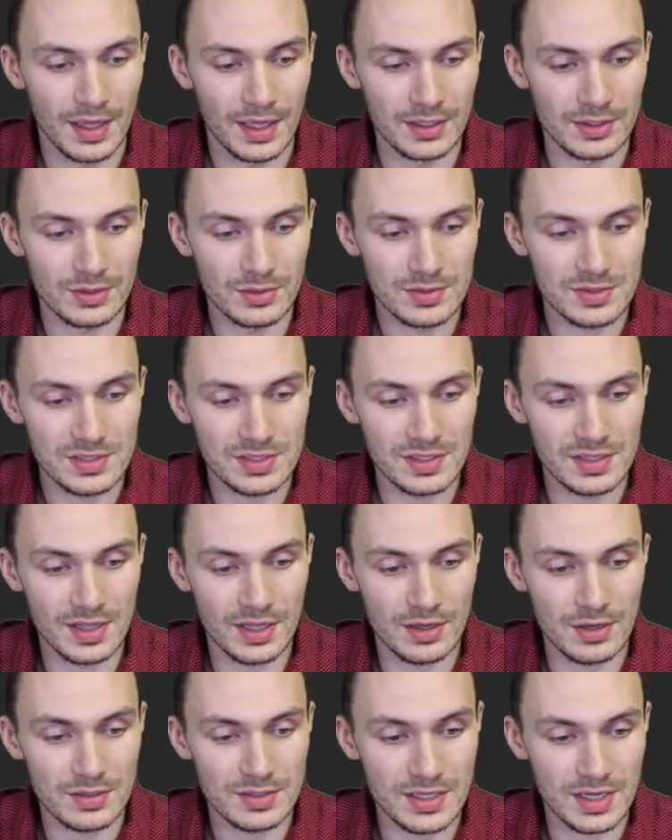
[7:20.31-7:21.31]
And you'll see
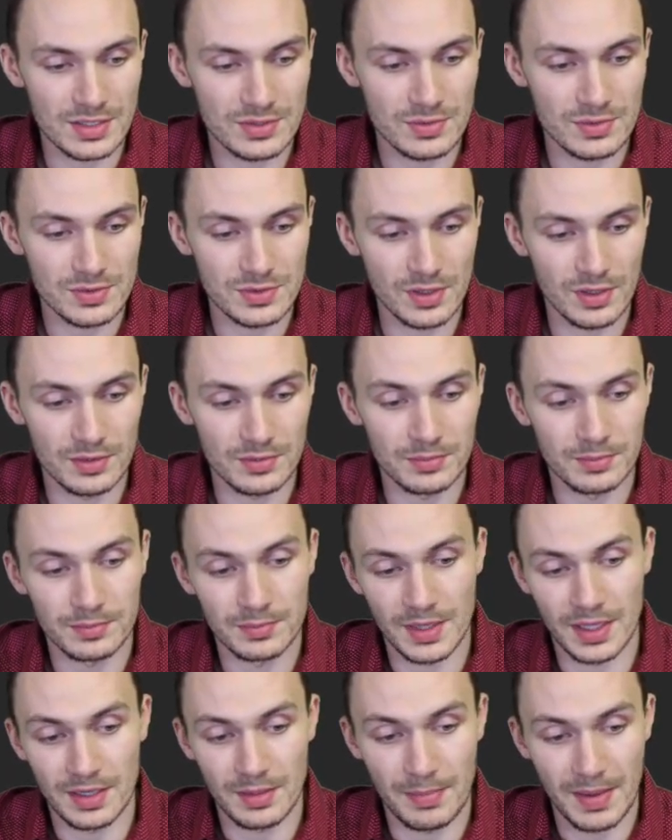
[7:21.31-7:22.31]
that our test result,
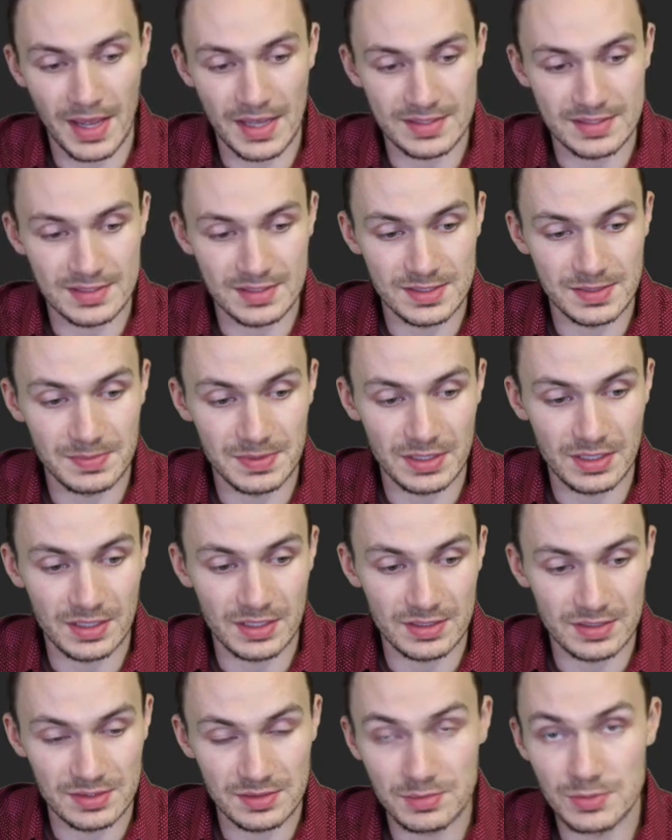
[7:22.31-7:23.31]
that it passes
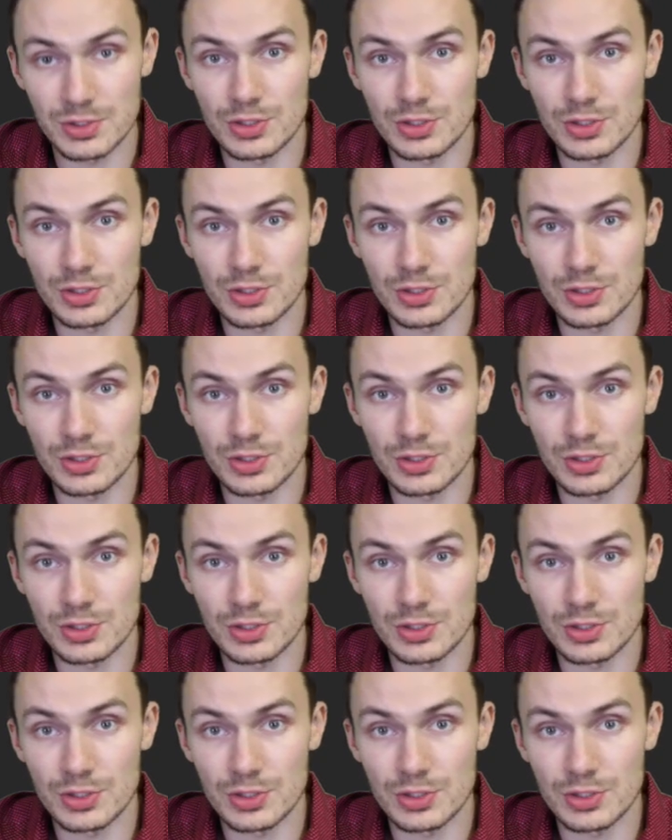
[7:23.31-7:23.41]
because